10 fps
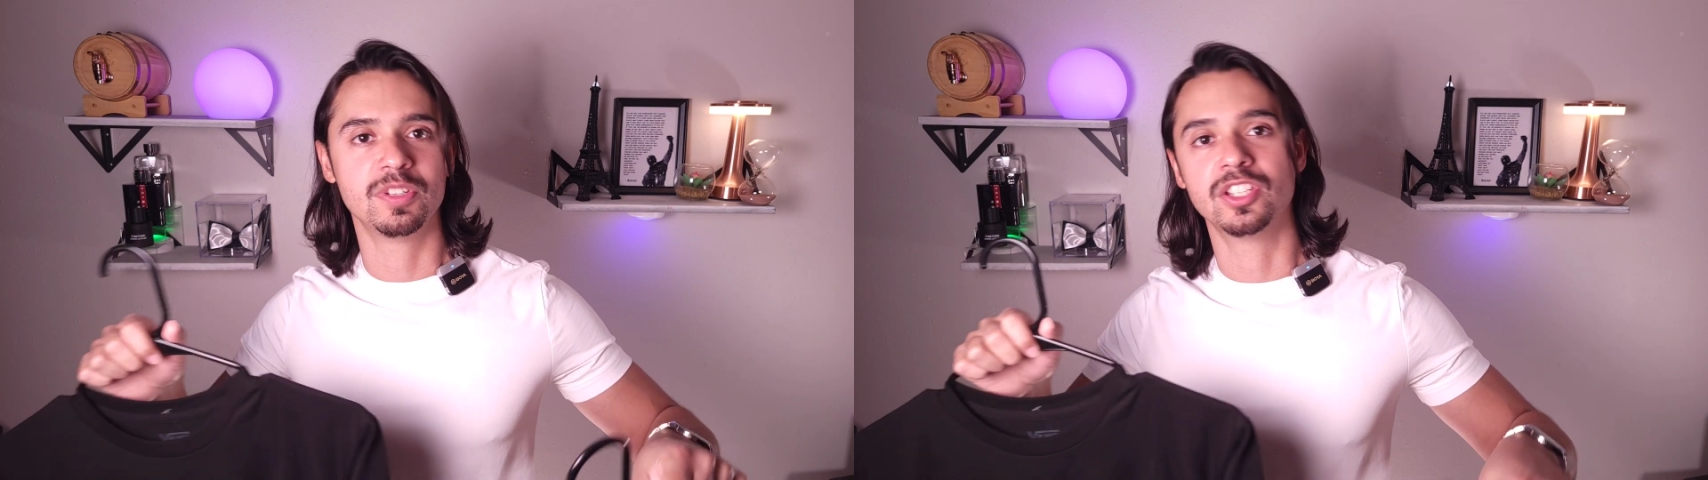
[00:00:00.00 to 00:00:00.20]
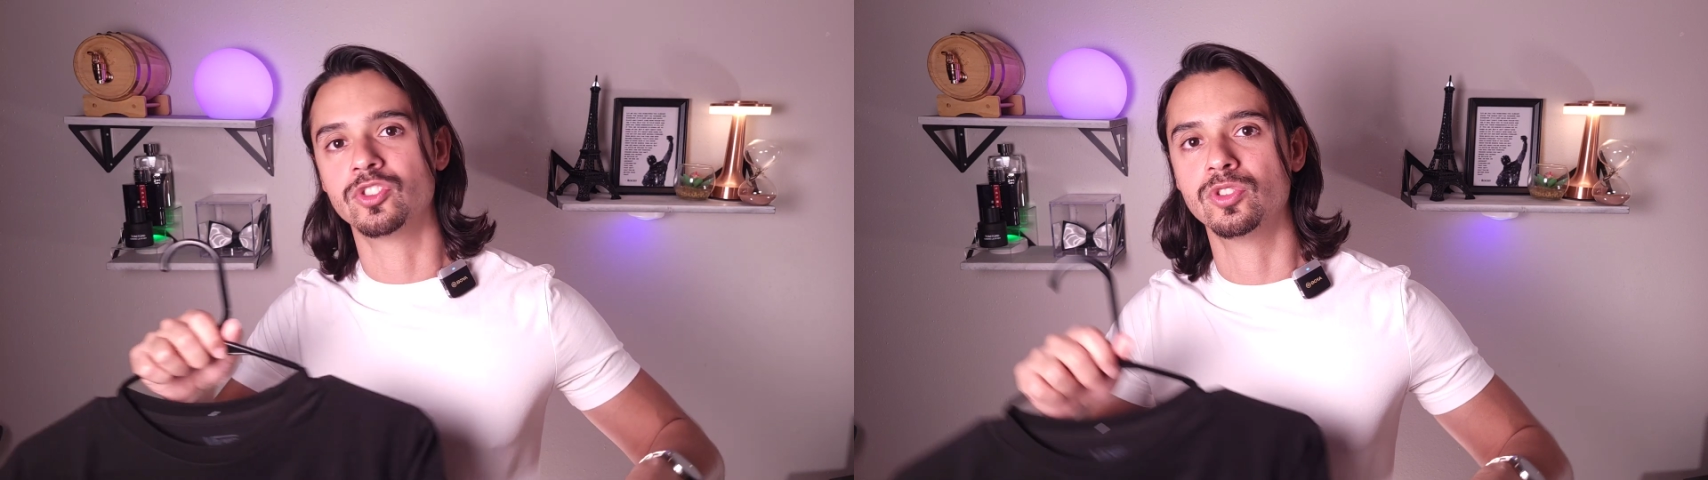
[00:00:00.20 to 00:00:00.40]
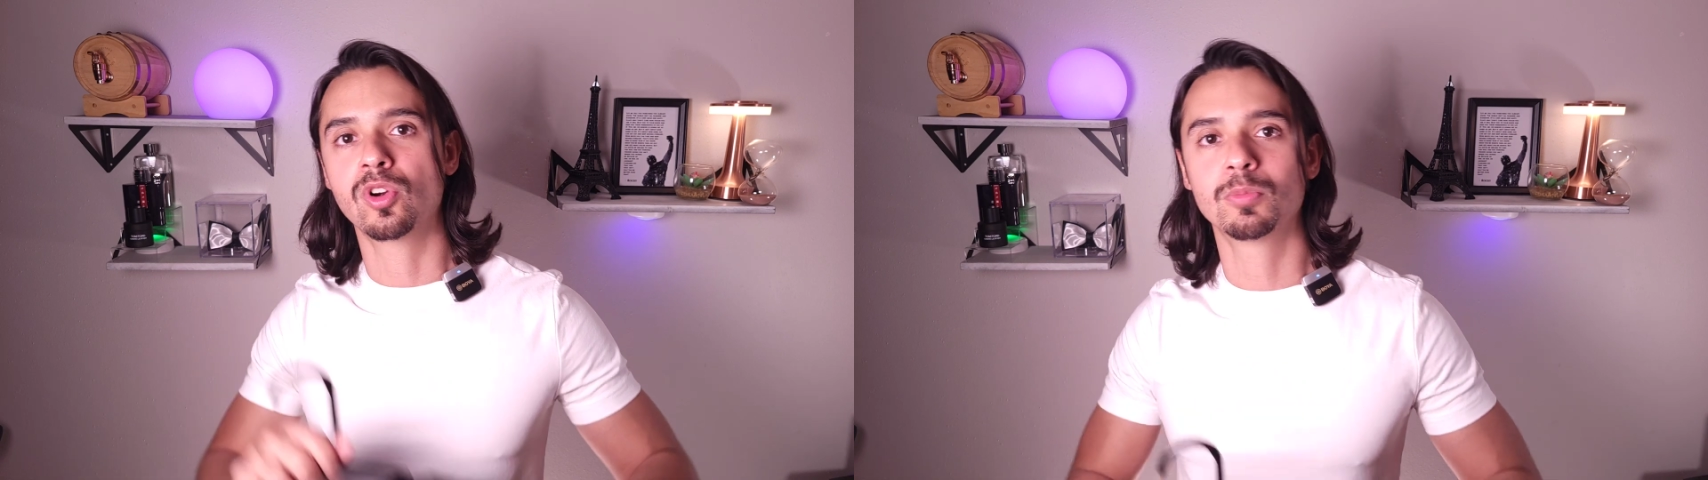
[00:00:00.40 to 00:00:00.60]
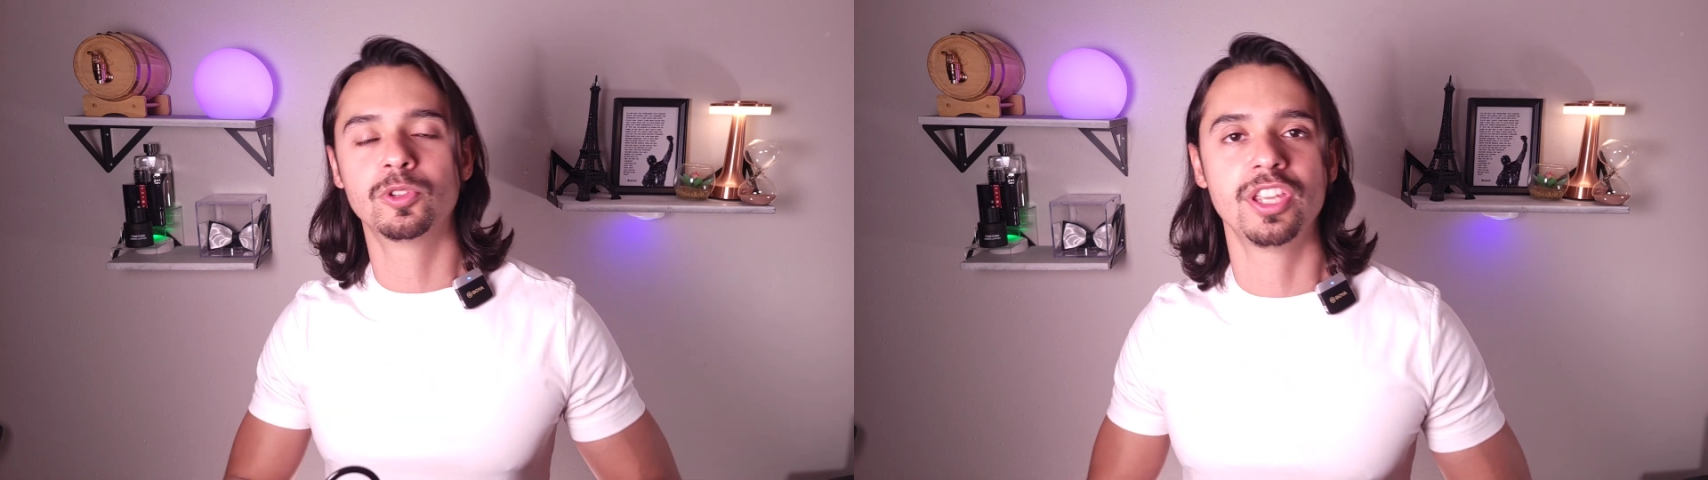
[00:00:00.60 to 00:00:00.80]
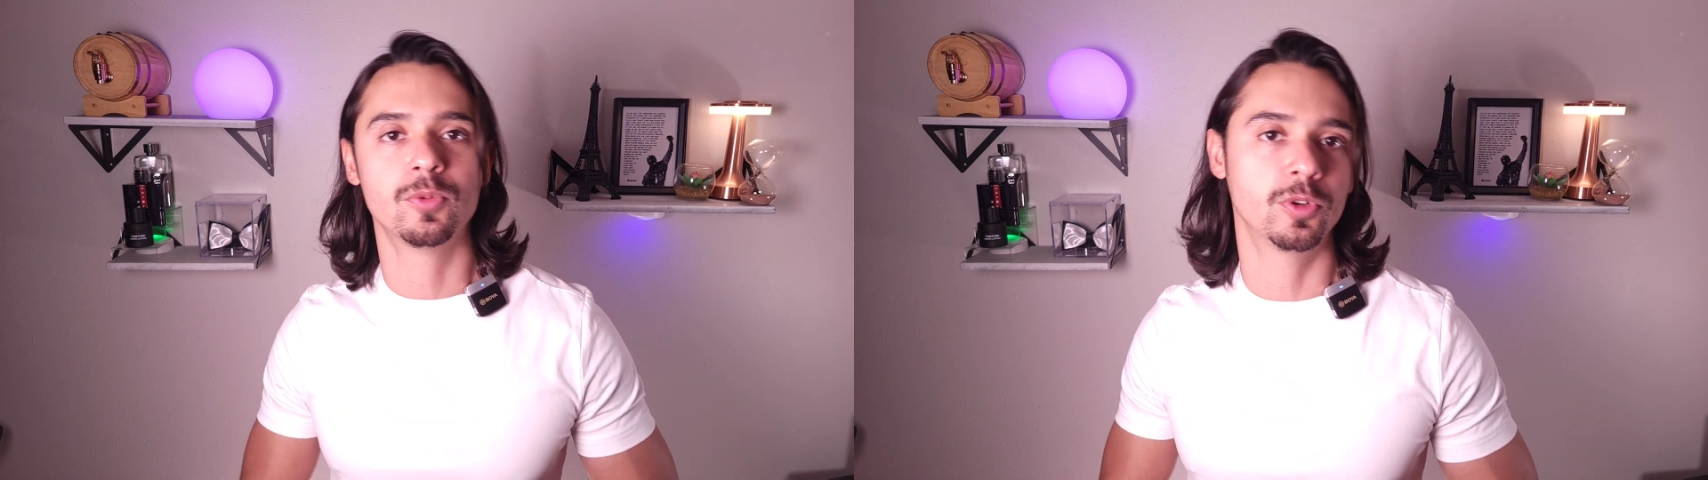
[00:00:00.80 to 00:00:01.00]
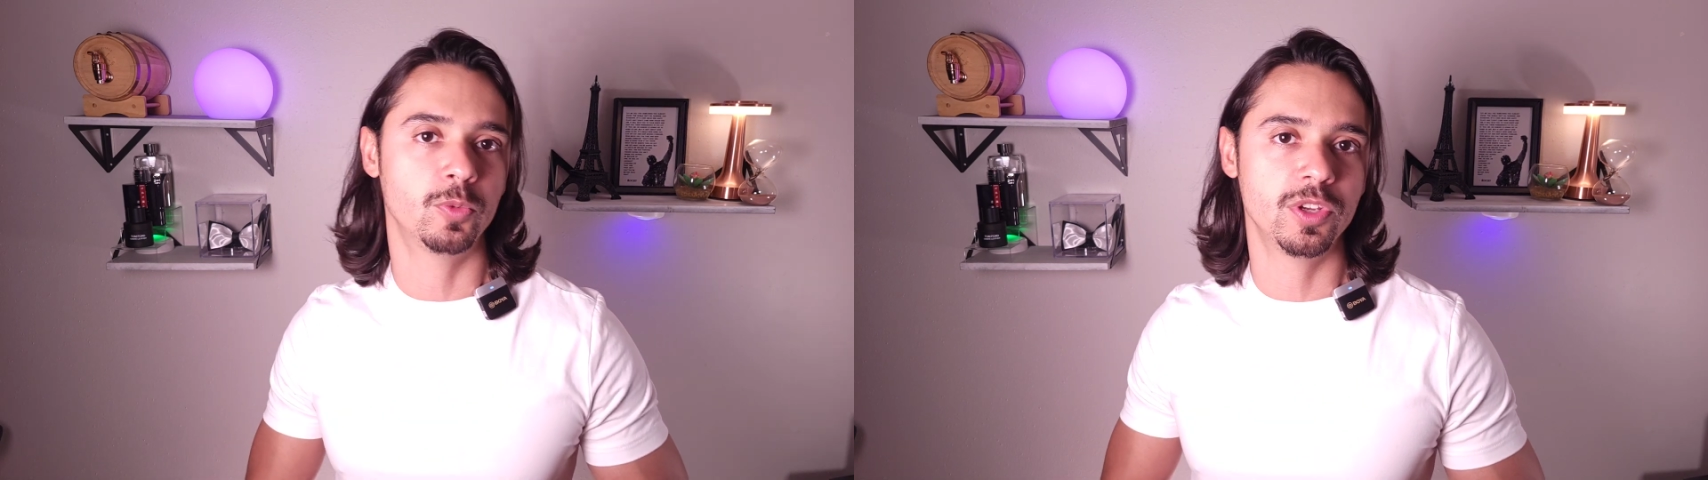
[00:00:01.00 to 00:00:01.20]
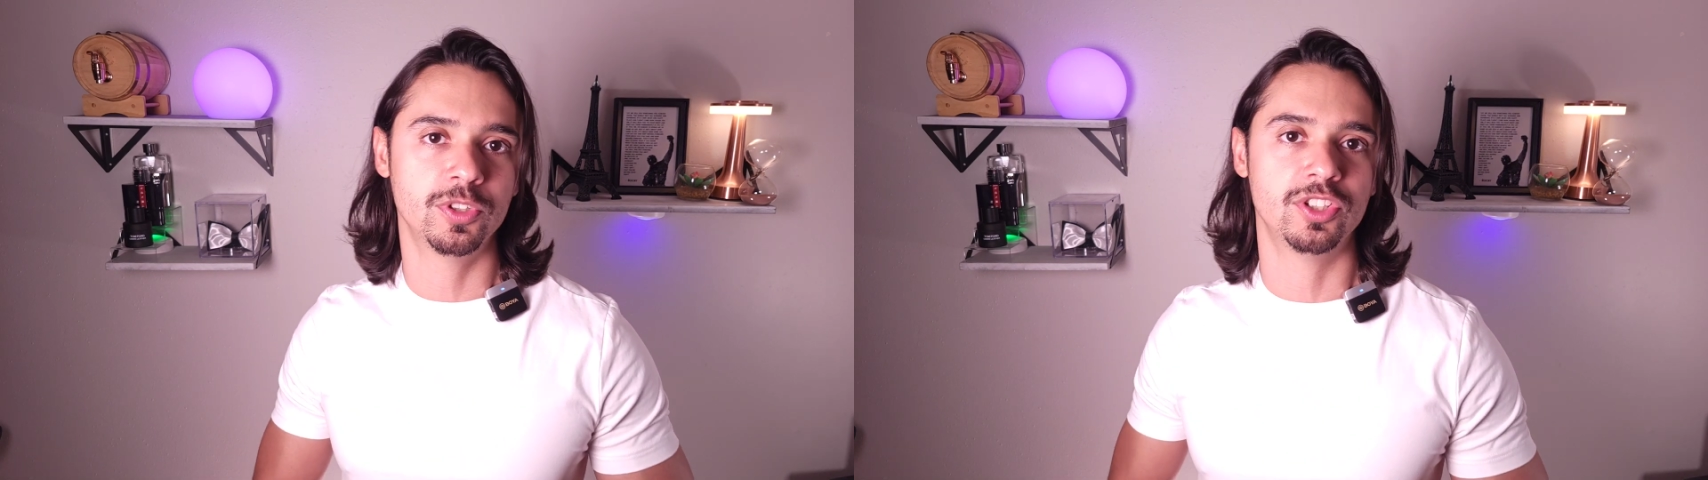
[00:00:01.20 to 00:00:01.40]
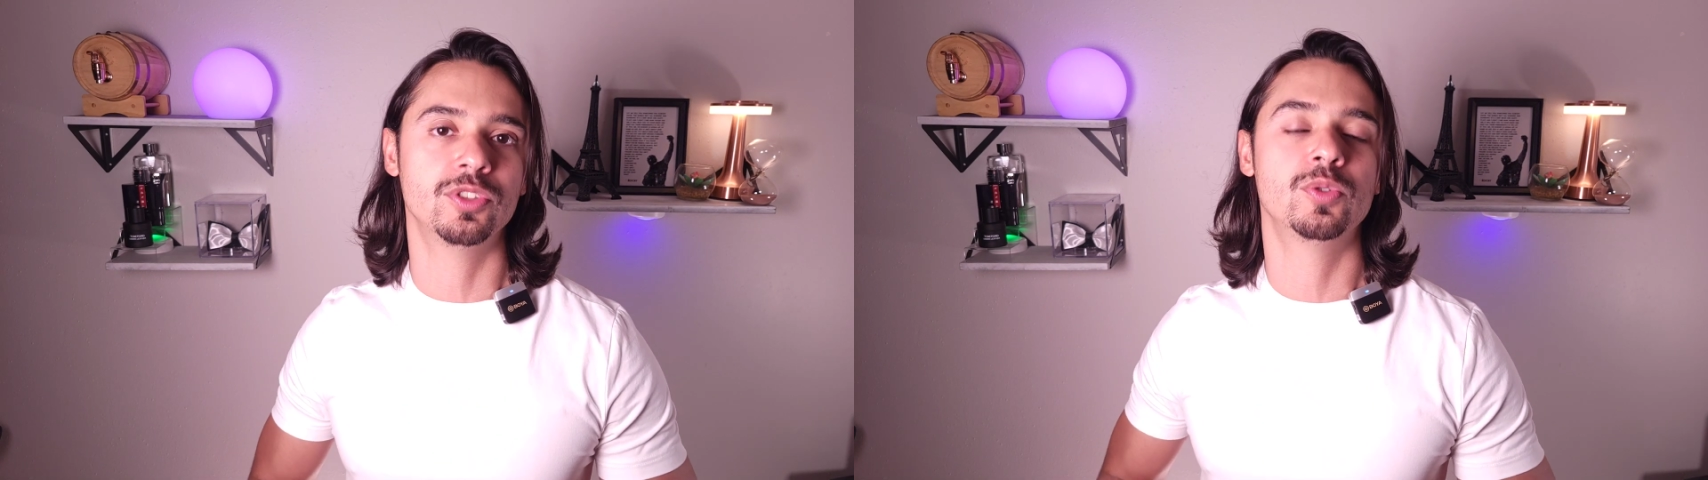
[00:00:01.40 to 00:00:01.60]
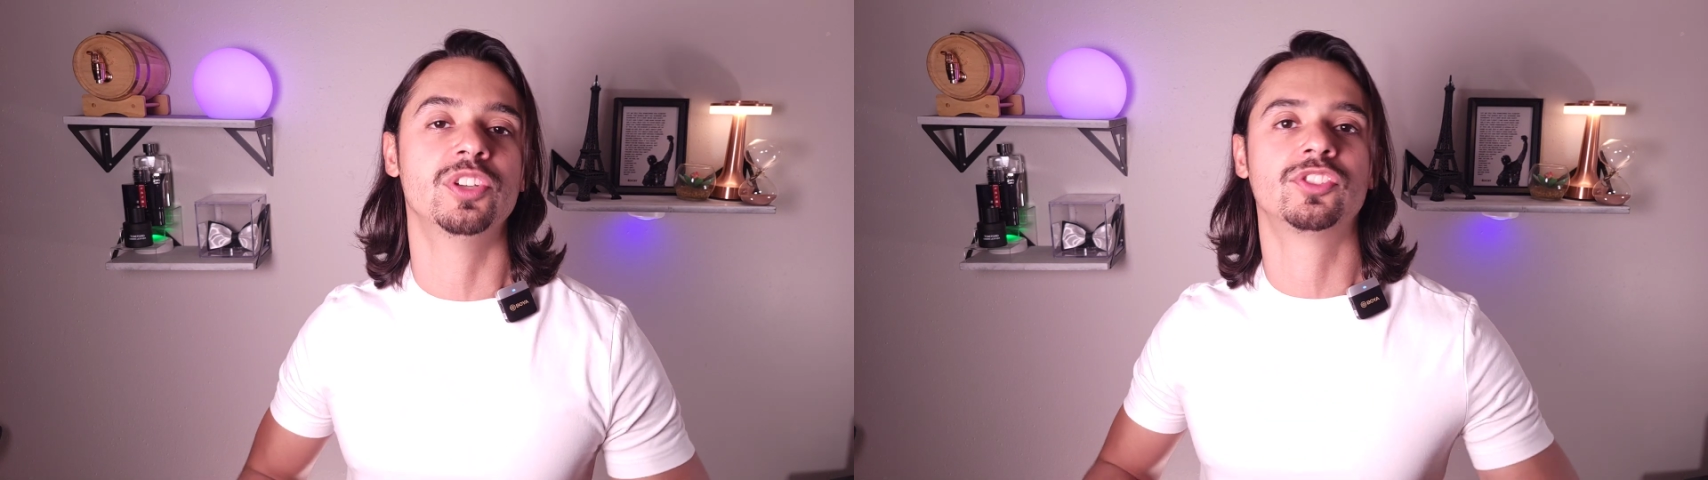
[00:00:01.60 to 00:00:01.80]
because normally what we would do